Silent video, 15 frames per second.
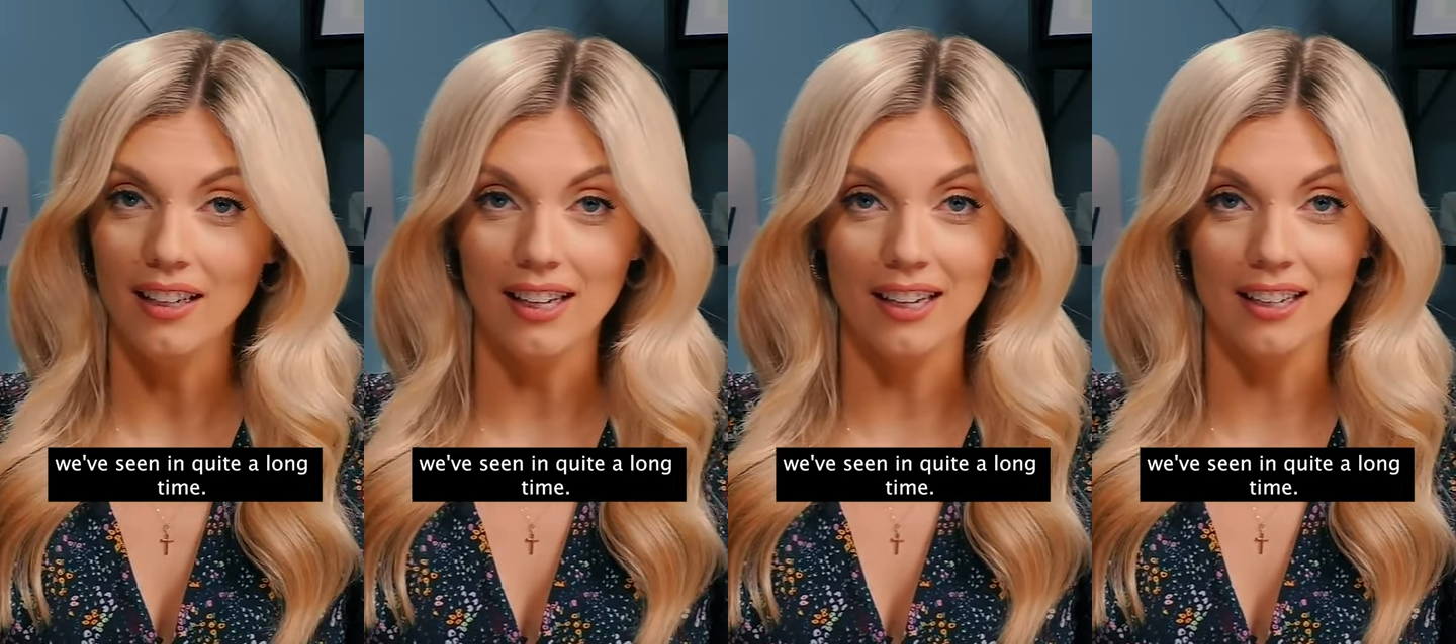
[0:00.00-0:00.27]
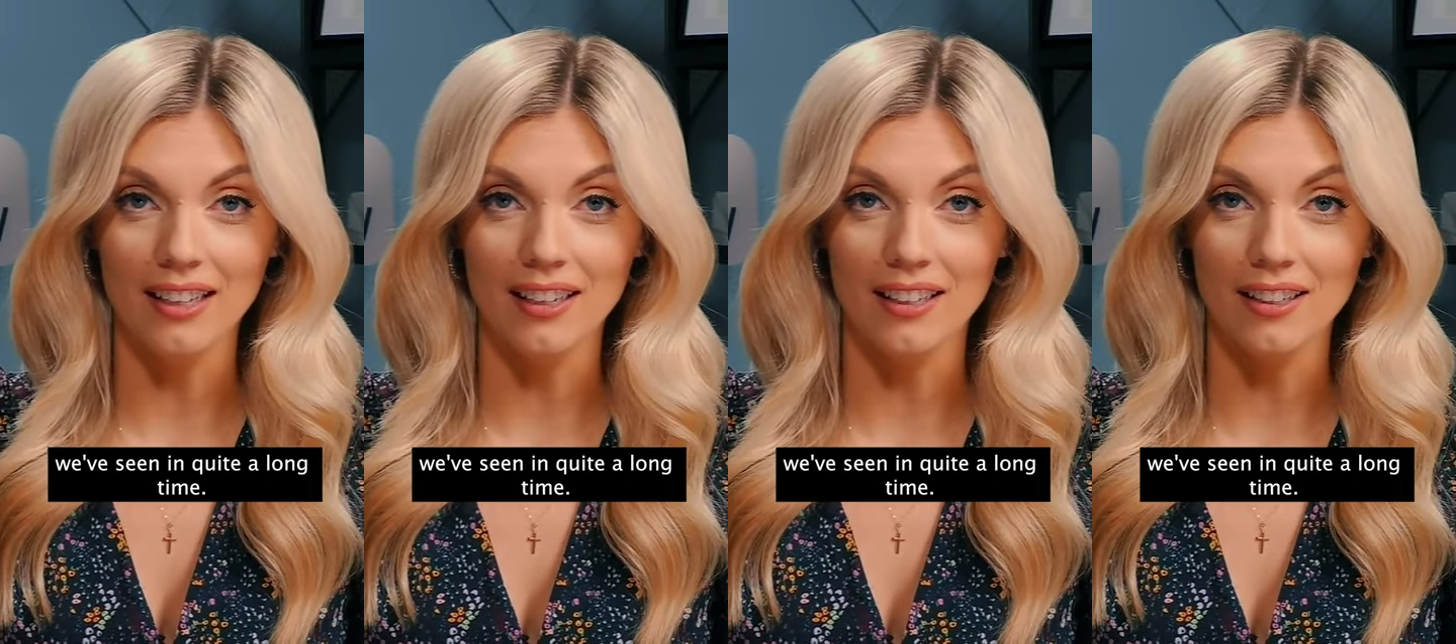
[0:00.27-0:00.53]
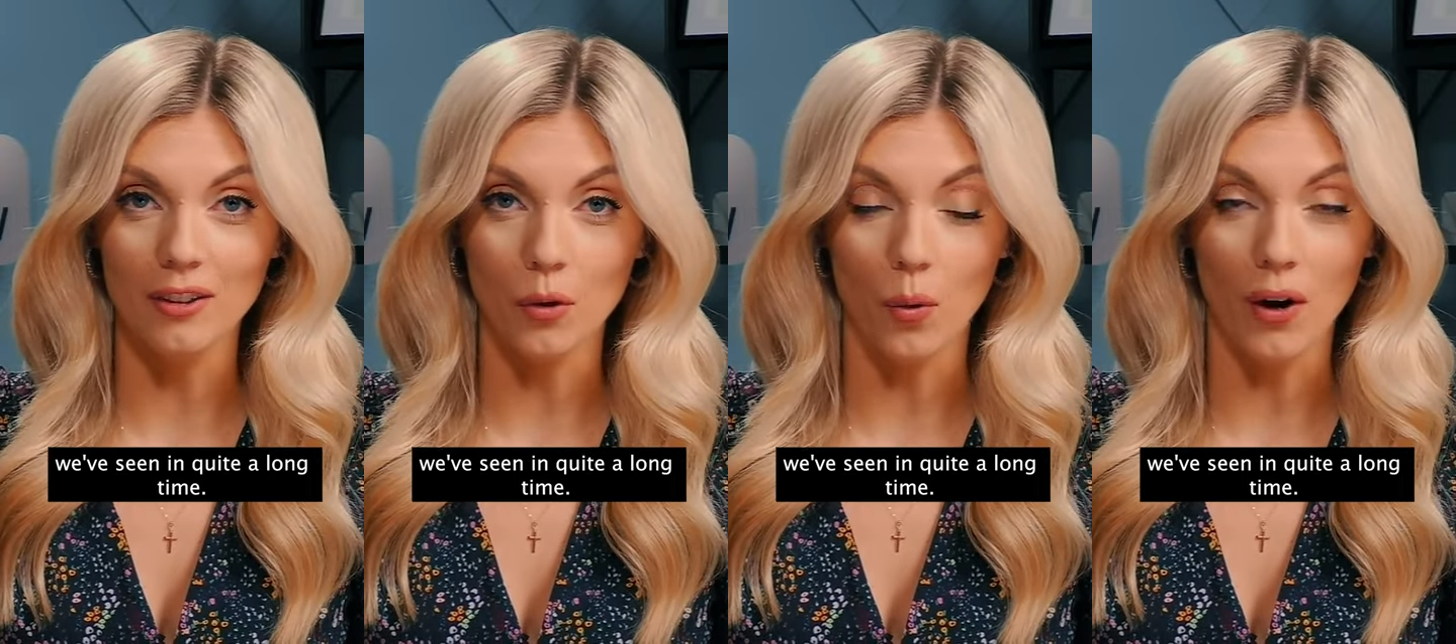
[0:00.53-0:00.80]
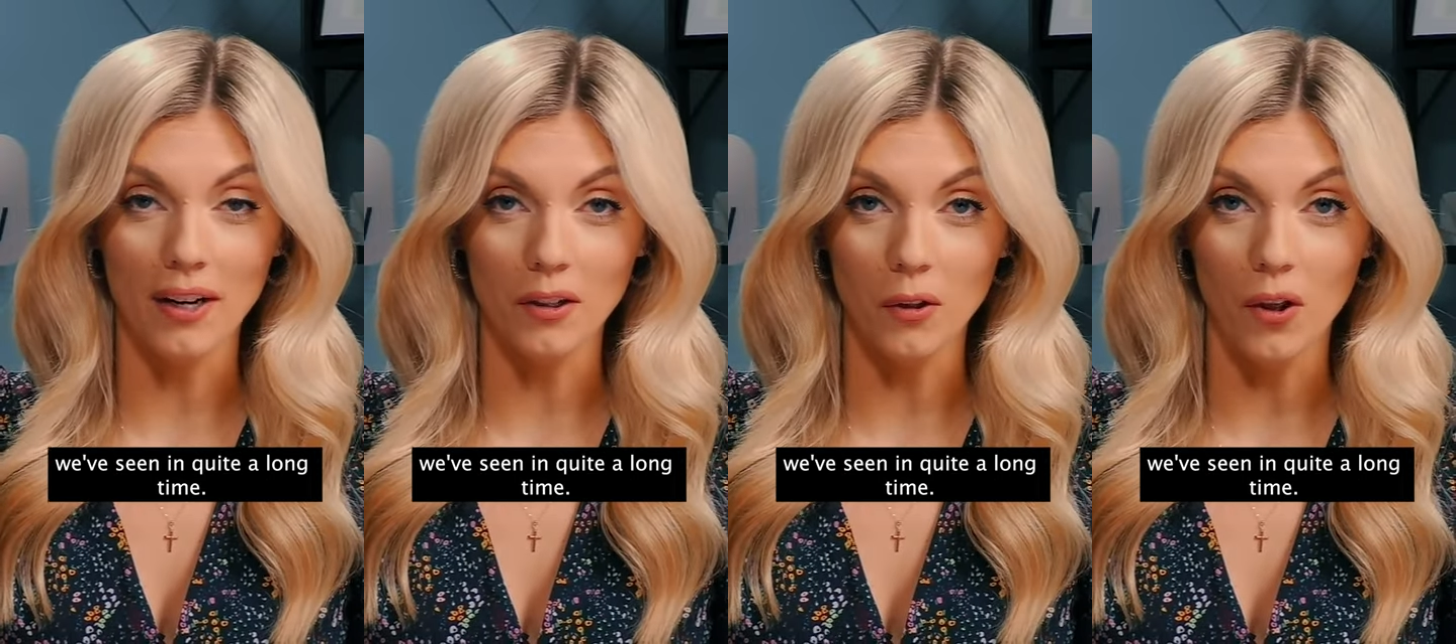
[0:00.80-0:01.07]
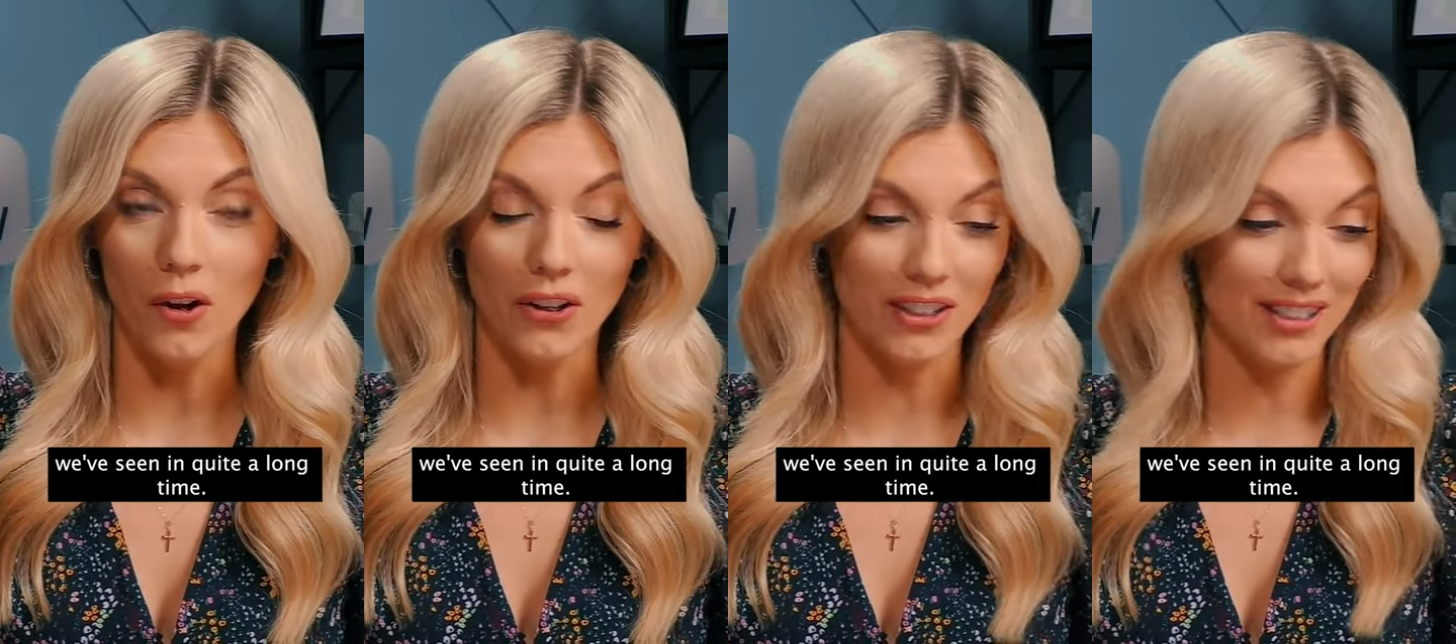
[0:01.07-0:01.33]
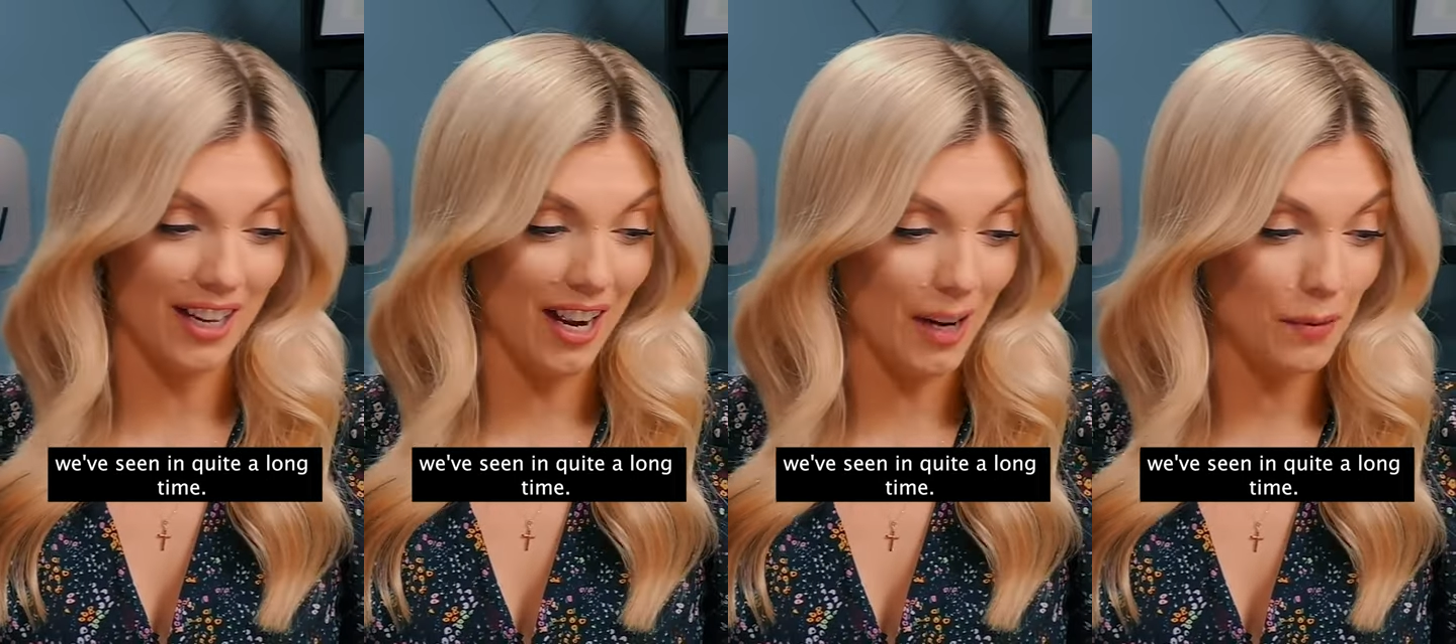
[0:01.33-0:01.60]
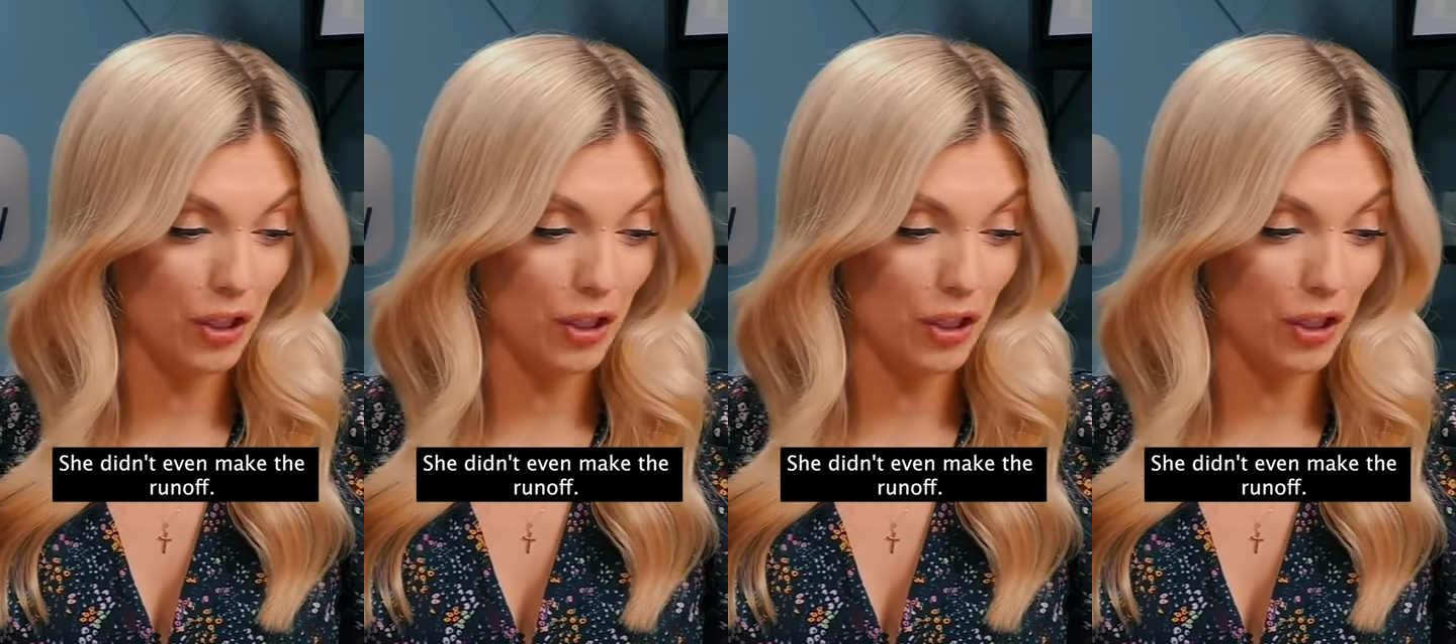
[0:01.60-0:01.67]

in quite a long time.